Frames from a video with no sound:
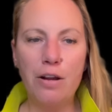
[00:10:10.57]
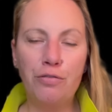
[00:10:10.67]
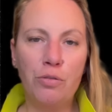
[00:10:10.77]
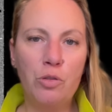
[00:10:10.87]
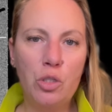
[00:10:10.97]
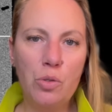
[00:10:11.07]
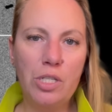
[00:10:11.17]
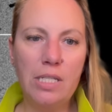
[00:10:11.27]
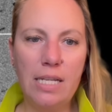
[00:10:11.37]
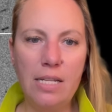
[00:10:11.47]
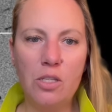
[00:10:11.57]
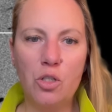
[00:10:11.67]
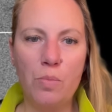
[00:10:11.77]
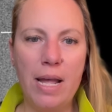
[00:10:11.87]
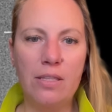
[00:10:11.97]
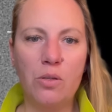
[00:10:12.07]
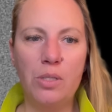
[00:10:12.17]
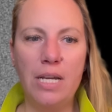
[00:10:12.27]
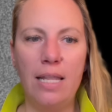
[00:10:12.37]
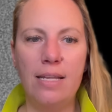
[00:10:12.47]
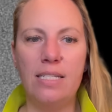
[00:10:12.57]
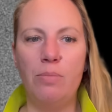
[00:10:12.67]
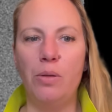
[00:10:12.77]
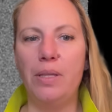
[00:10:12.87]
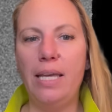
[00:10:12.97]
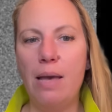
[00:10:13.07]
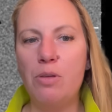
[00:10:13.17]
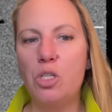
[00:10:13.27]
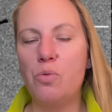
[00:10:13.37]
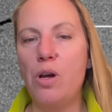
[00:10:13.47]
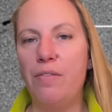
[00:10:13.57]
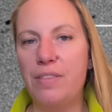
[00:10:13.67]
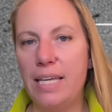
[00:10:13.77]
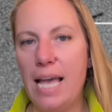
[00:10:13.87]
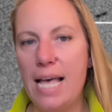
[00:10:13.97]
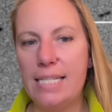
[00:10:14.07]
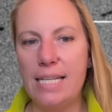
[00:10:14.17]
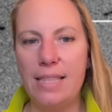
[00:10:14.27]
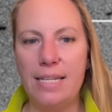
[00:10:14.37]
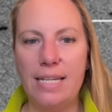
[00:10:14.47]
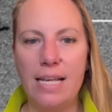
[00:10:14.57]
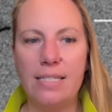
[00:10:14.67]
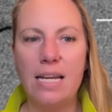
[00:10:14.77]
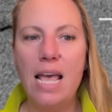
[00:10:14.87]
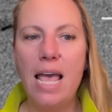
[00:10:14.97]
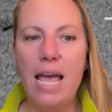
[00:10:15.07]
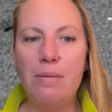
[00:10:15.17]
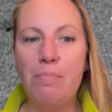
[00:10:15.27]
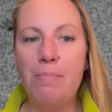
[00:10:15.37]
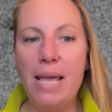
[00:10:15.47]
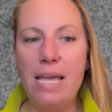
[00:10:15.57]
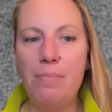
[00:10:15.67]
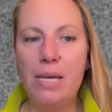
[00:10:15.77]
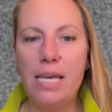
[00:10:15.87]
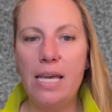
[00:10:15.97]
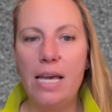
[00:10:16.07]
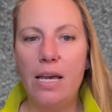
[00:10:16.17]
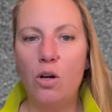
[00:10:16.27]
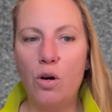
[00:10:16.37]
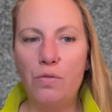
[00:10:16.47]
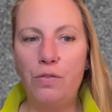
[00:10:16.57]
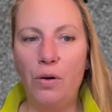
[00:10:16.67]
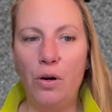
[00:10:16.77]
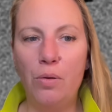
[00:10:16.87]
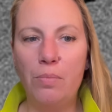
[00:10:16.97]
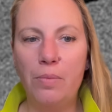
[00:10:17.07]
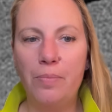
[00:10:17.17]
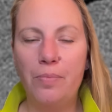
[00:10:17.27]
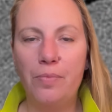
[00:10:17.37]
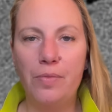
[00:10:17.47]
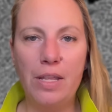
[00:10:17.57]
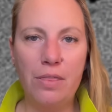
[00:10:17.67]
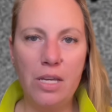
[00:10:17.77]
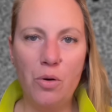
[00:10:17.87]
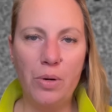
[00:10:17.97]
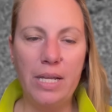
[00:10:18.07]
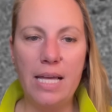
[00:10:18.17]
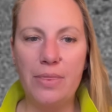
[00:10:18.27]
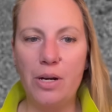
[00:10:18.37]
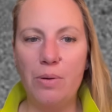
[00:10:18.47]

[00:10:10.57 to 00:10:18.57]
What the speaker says: from JUICE's instruments could tell us about the chemistry of the gas and the dust and maybe confirm the theory that there